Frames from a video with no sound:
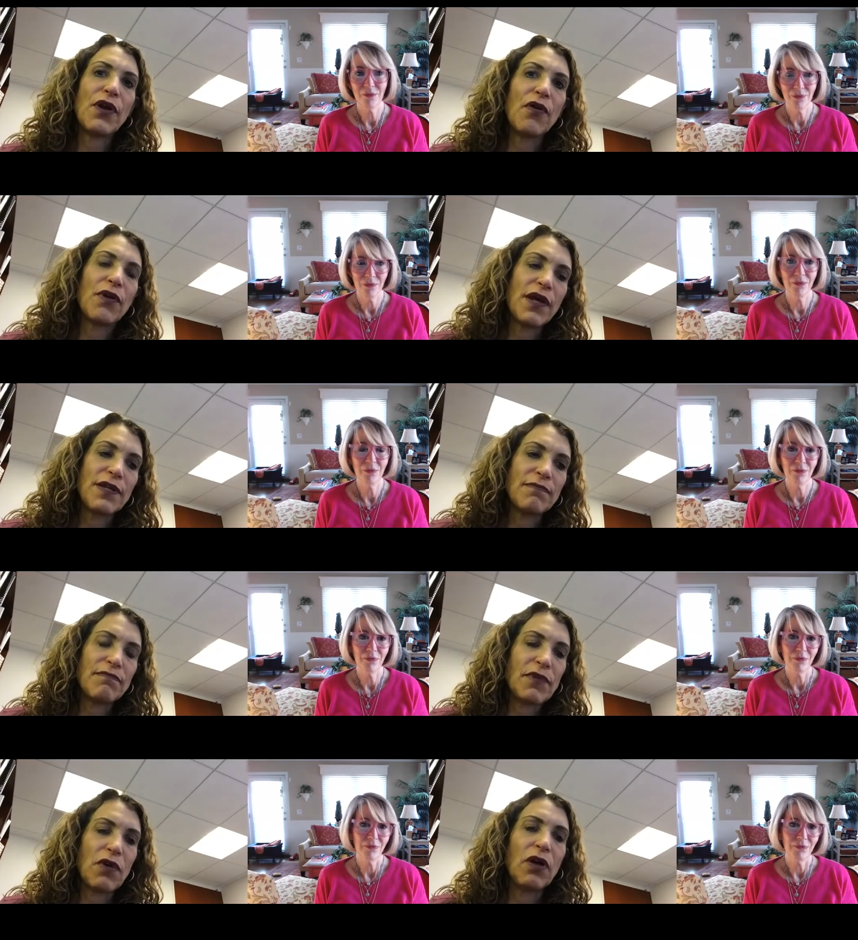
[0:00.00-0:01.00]
Speaker 1: And
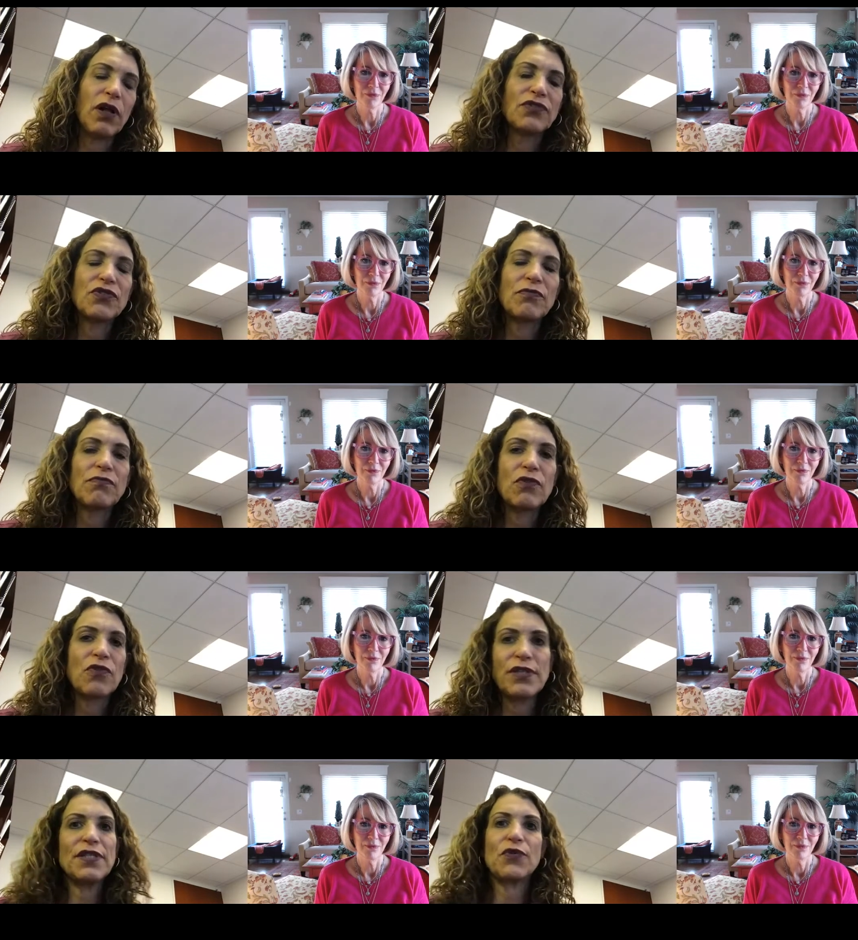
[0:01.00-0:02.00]
I called
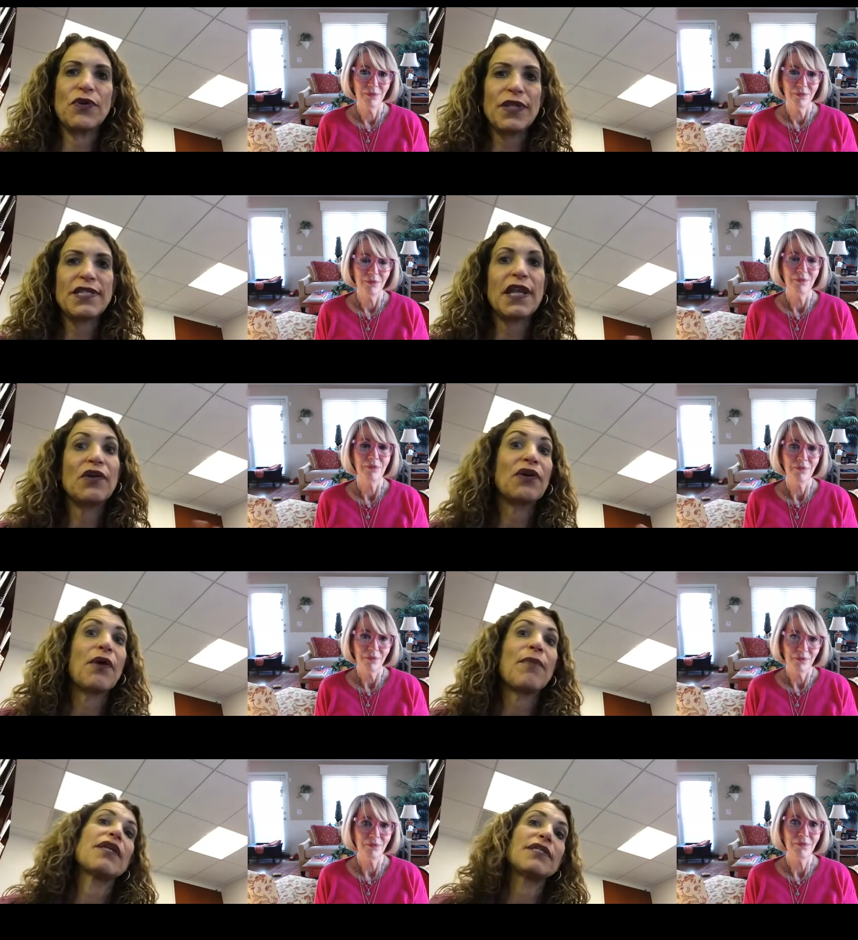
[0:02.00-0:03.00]
Gracie Square, and they said I could come
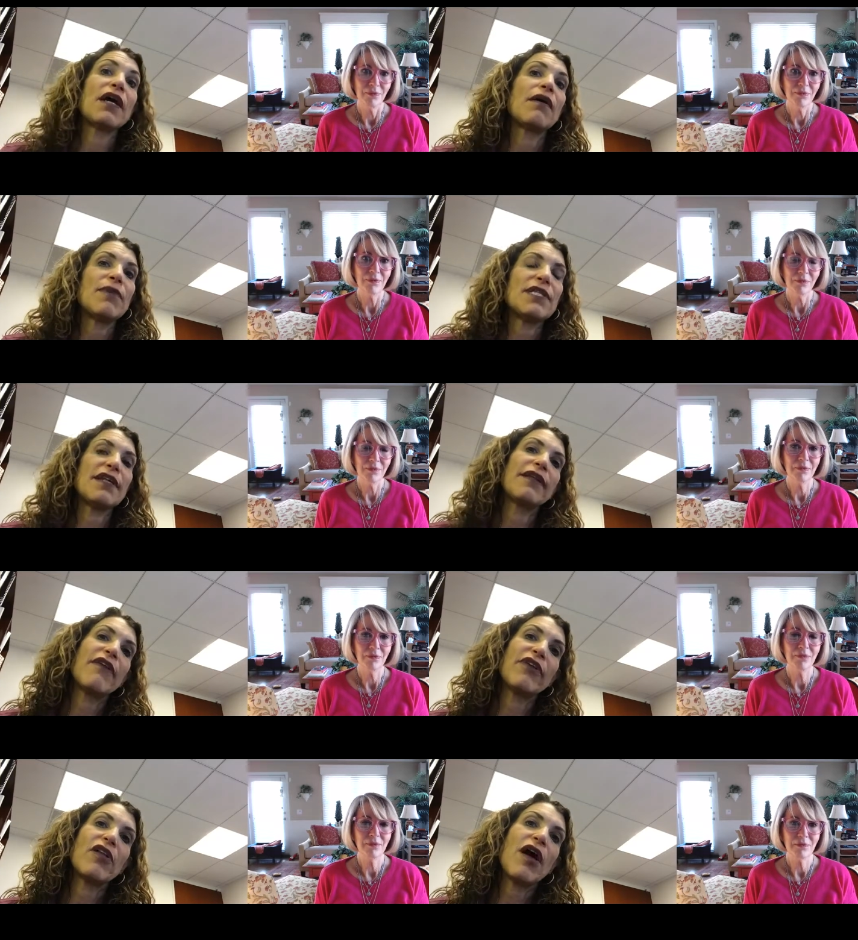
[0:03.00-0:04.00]
anytime until 11
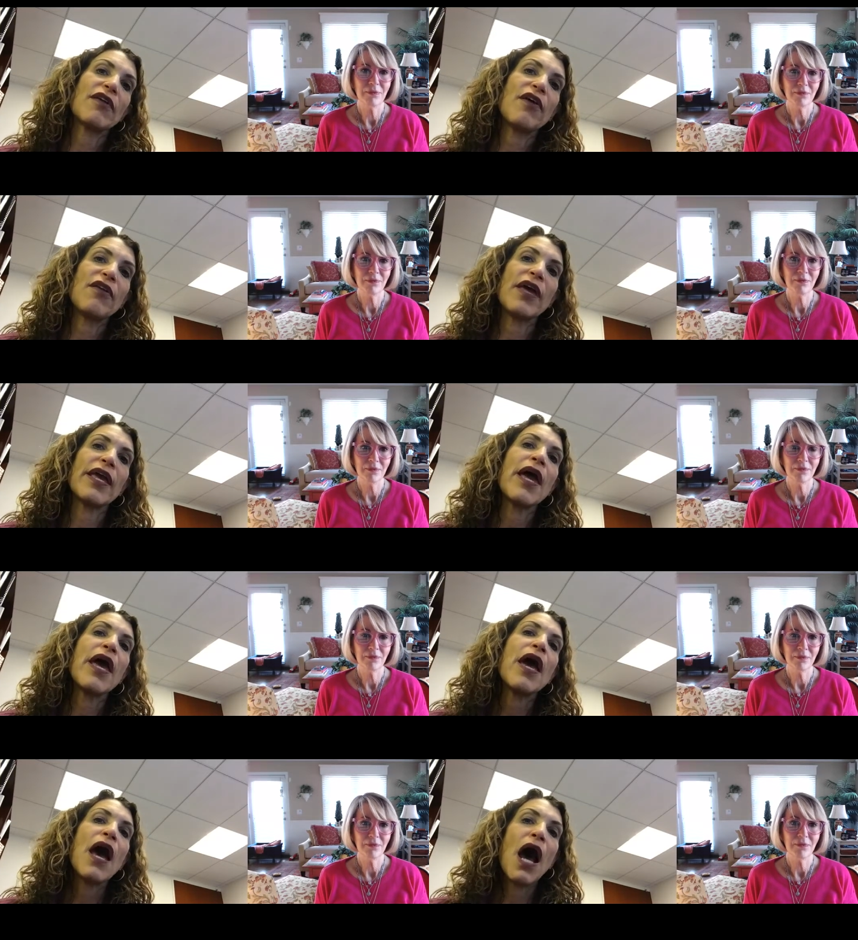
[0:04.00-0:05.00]
o'clock that night.
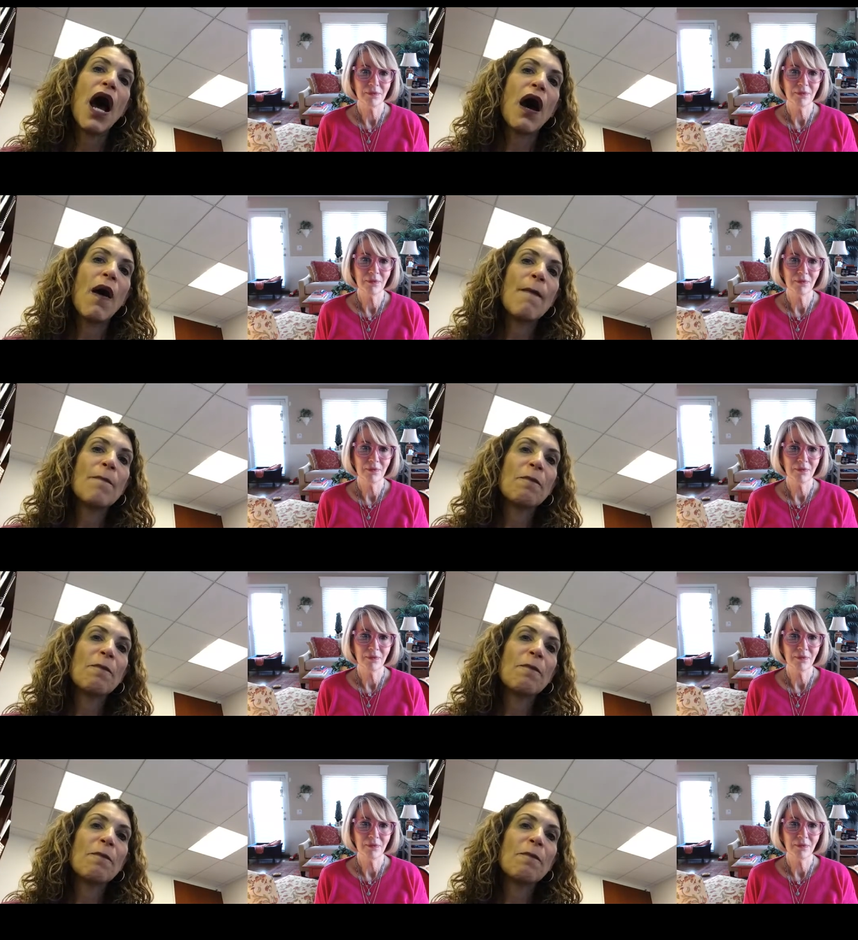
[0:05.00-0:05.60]
Um,